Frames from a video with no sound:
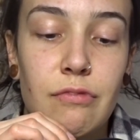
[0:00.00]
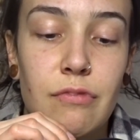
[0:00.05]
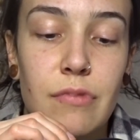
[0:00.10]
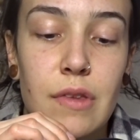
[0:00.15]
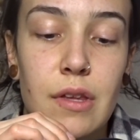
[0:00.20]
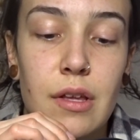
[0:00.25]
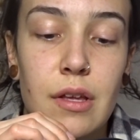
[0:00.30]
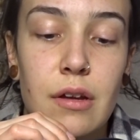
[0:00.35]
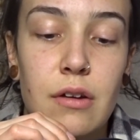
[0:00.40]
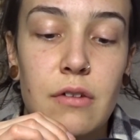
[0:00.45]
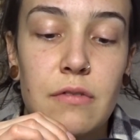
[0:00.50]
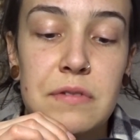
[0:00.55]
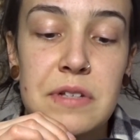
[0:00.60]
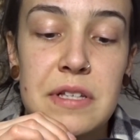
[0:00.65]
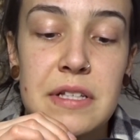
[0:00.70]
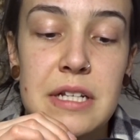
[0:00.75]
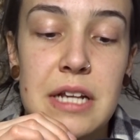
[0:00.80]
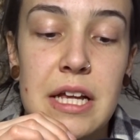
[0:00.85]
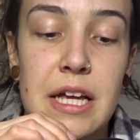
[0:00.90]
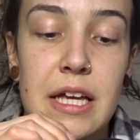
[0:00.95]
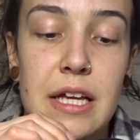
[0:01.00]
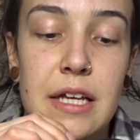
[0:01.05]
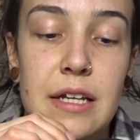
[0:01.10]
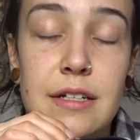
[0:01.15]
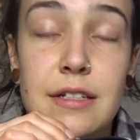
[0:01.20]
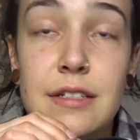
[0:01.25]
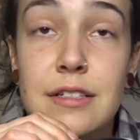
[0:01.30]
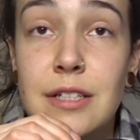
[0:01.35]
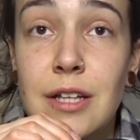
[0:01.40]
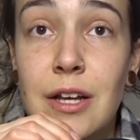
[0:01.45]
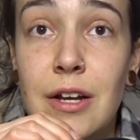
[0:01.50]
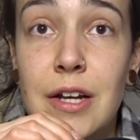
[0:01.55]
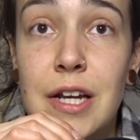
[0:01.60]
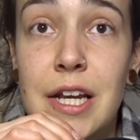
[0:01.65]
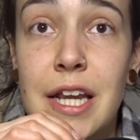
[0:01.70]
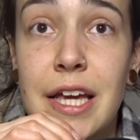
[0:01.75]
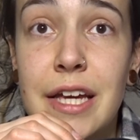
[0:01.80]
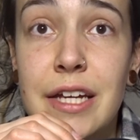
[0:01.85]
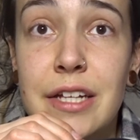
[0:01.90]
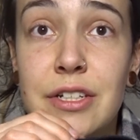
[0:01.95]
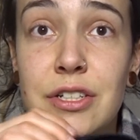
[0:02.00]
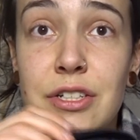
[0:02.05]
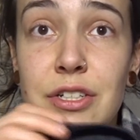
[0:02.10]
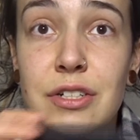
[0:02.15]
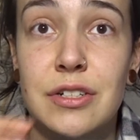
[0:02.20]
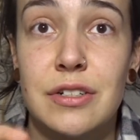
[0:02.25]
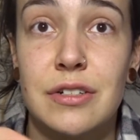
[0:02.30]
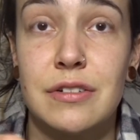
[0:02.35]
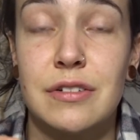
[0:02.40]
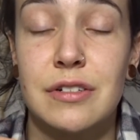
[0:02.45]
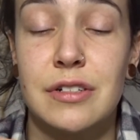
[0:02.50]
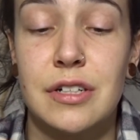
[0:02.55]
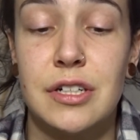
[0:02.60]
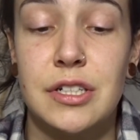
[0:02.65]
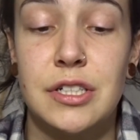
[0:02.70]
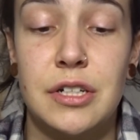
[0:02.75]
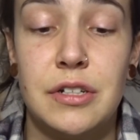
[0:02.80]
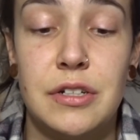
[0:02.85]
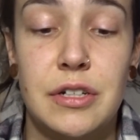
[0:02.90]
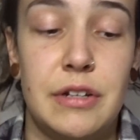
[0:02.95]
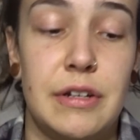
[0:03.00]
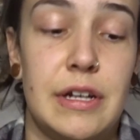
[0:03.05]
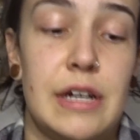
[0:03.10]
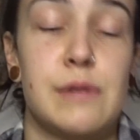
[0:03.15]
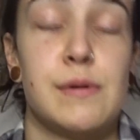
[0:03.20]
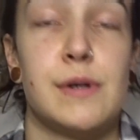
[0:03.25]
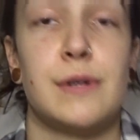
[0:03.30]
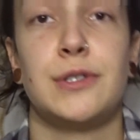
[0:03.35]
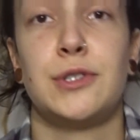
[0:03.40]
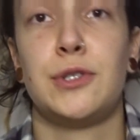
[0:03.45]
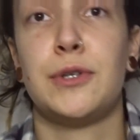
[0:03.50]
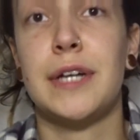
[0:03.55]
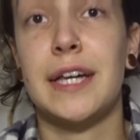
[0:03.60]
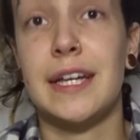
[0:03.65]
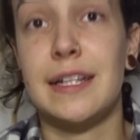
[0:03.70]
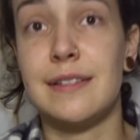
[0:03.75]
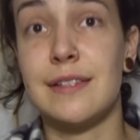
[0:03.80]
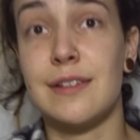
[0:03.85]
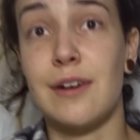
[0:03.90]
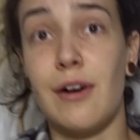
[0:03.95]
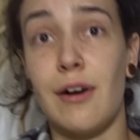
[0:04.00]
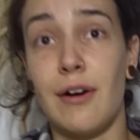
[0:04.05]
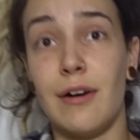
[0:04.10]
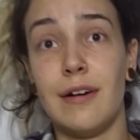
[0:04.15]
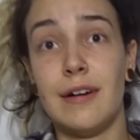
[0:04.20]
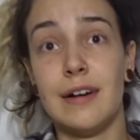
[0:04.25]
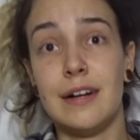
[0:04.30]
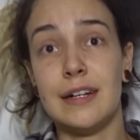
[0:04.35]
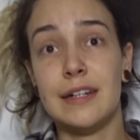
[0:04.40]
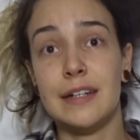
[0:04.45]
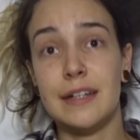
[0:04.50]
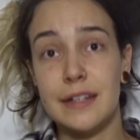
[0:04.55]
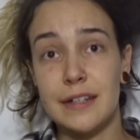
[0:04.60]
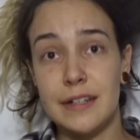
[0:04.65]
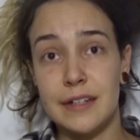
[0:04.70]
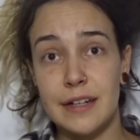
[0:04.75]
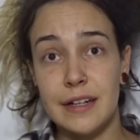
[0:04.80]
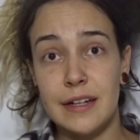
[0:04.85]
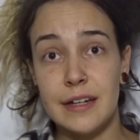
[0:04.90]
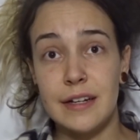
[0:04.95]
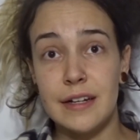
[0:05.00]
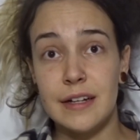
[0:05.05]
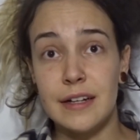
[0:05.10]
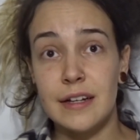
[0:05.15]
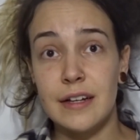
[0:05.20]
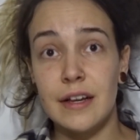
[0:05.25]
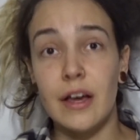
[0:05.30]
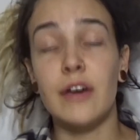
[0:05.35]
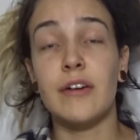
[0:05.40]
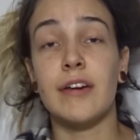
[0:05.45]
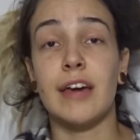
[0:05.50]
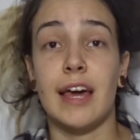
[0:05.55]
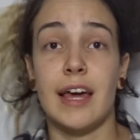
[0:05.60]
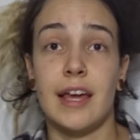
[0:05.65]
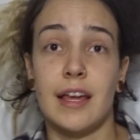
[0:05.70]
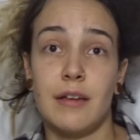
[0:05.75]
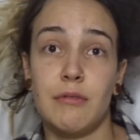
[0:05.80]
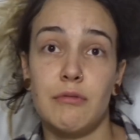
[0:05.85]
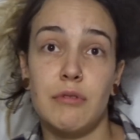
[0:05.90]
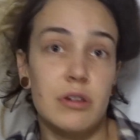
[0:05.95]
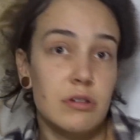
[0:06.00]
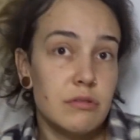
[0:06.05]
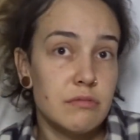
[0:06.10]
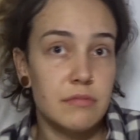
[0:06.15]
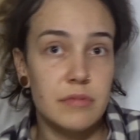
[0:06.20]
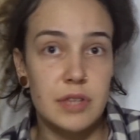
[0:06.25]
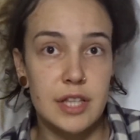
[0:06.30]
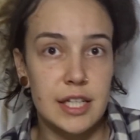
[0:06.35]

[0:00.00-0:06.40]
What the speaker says: obviously certain age. I don't know how old your kids are. Okay, well then it's